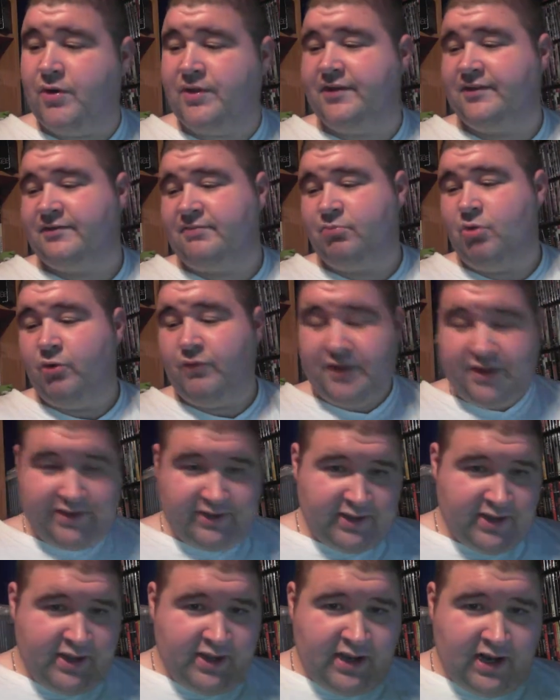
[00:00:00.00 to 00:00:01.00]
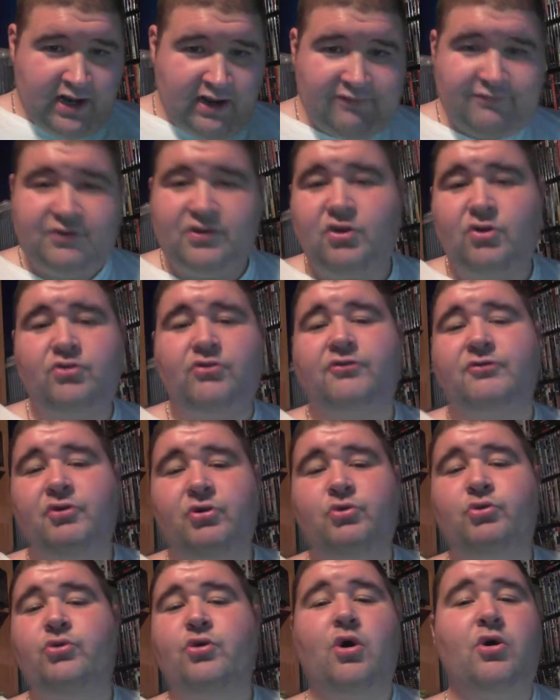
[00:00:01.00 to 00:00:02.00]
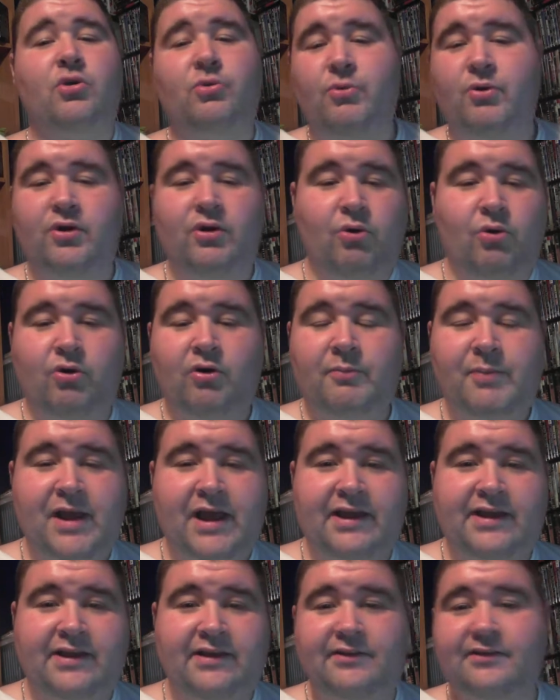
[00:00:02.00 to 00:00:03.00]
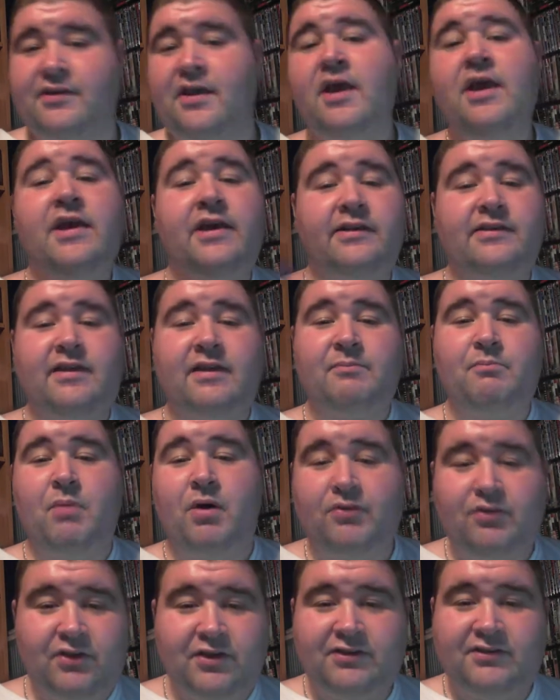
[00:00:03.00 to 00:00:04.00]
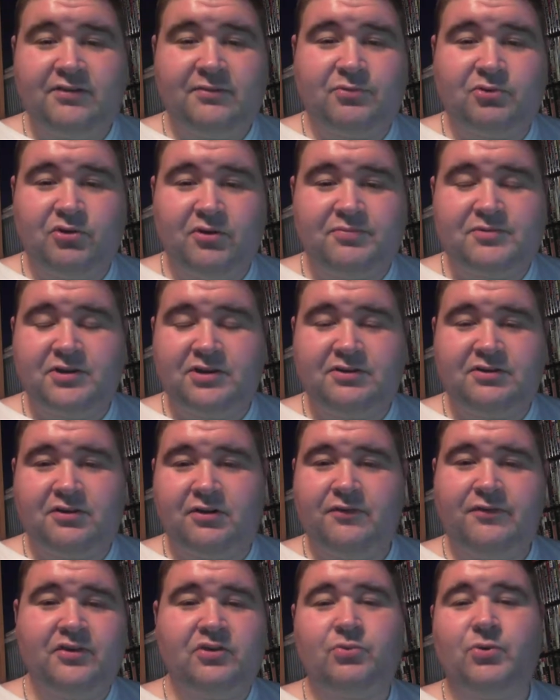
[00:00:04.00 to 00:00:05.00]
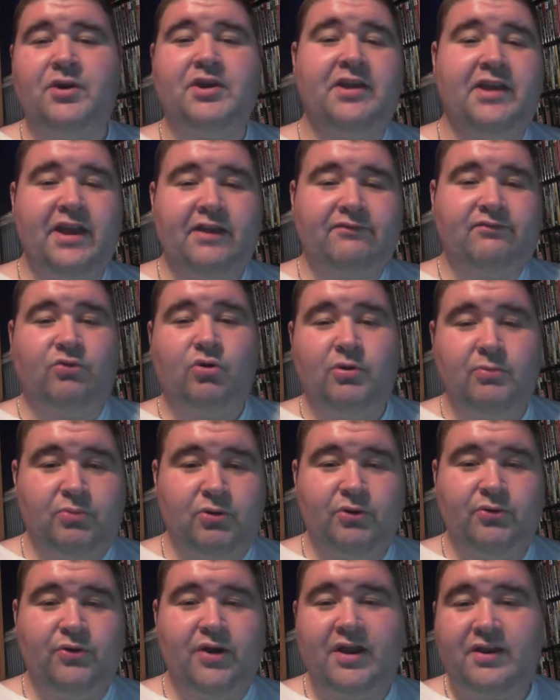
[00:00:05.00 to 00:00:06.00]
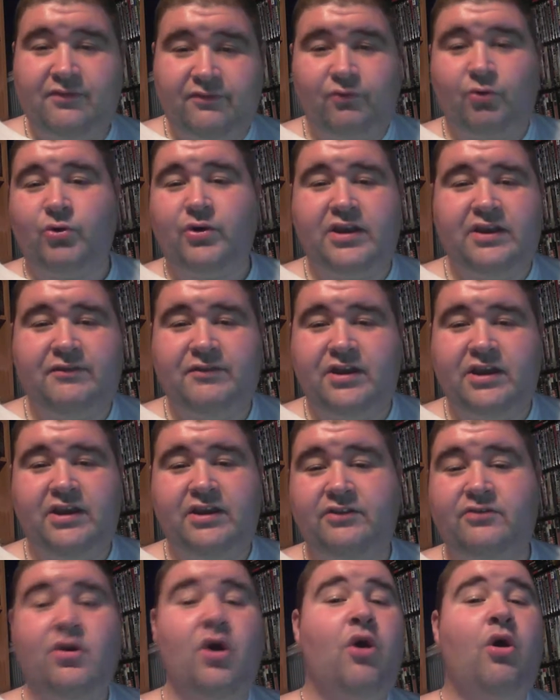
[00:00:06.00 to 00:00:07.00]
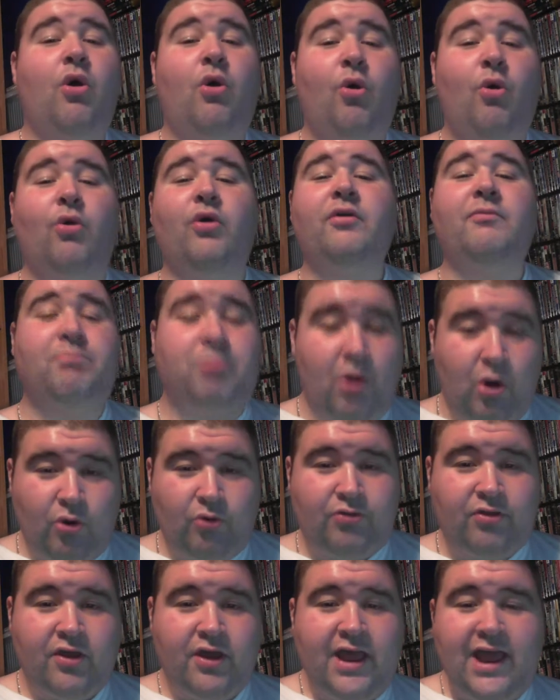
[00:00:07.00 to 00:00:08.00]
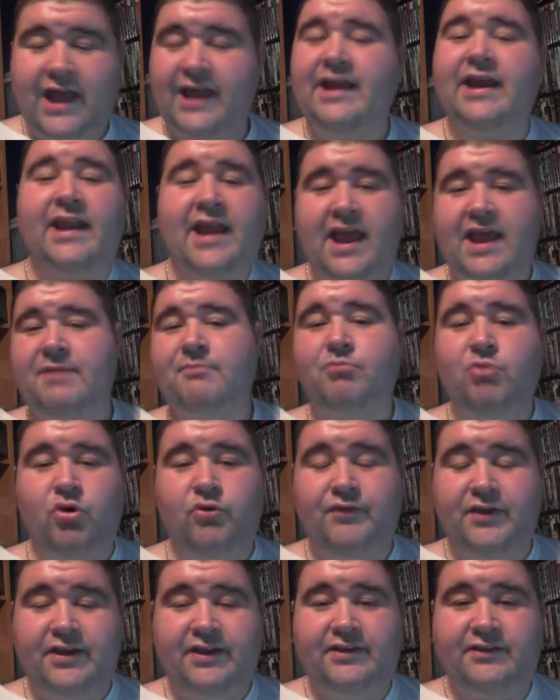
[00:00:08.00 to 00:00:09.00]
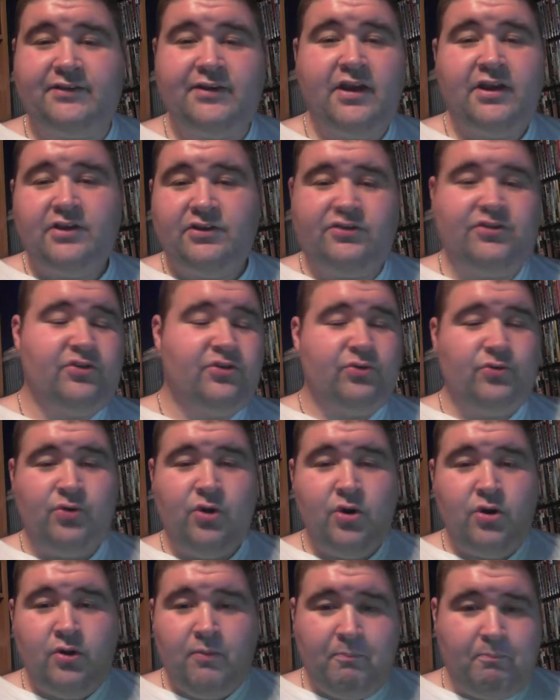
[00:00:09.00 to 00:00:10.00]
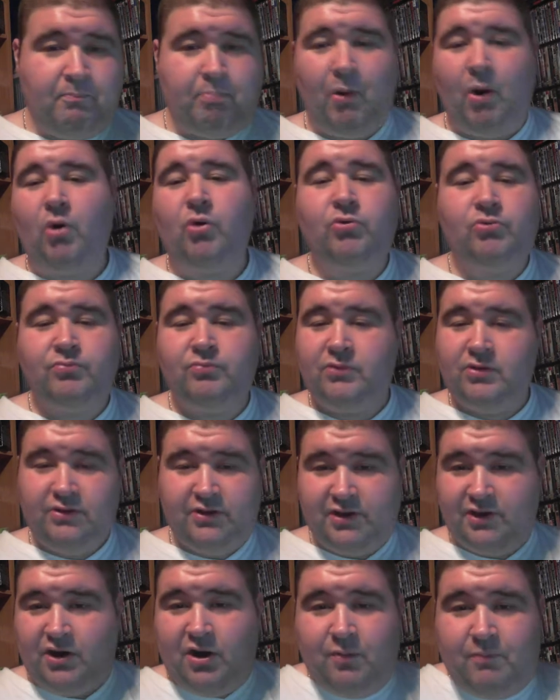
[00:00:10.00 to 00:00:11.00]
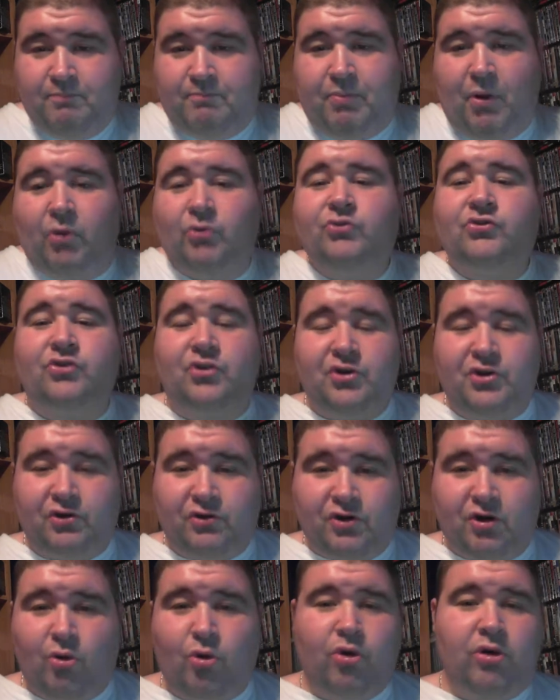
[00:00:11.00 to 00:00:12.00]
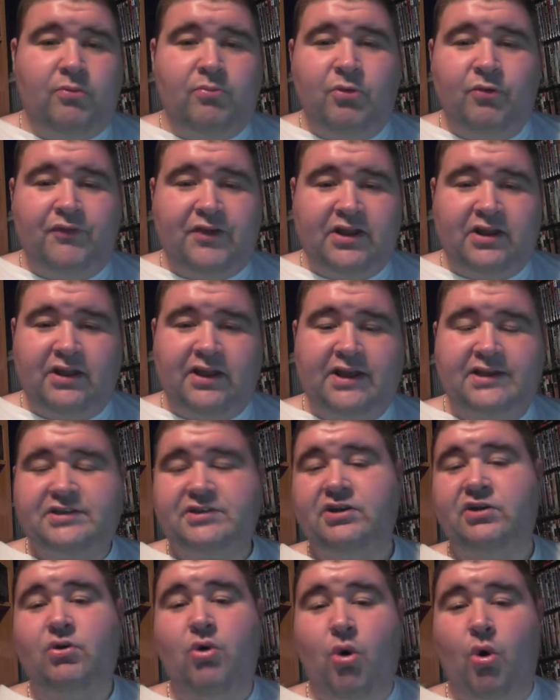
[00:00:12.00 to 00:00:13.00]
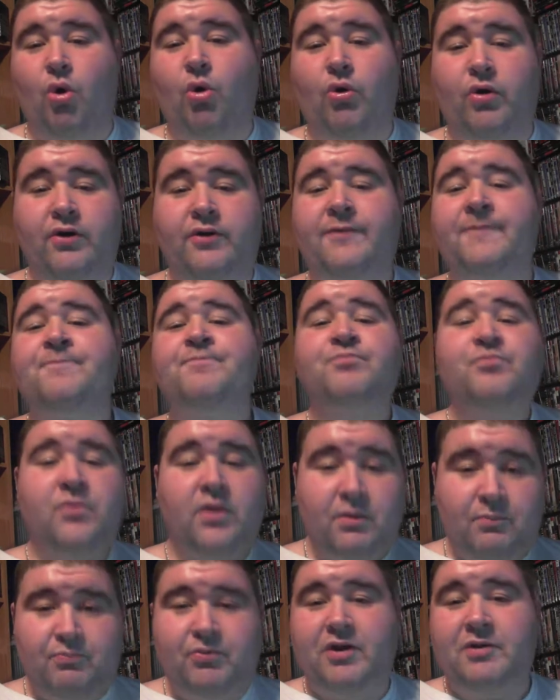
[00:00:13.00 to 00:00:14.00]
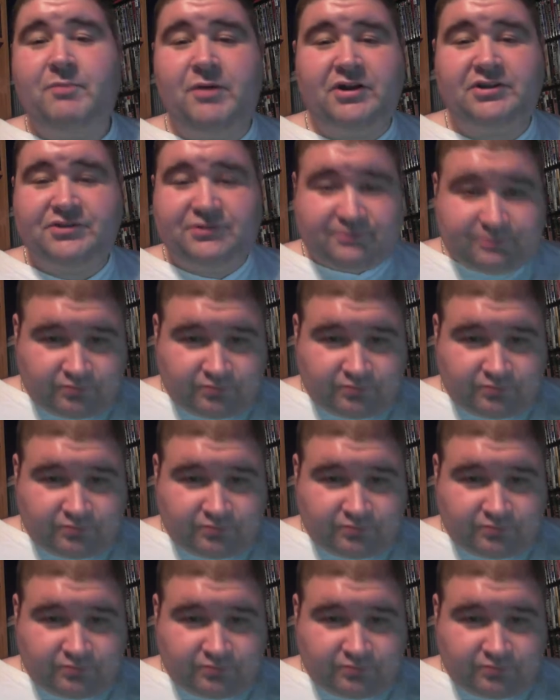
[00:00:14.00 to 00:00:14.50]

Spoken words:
this movie. For those of you who don't know what Horror Pack is, it's a monthly subscription service where you can get 4 Blu-rays, 4 DVDs, or both, and get 8 movies to bolster your horror movie collection, or pretty much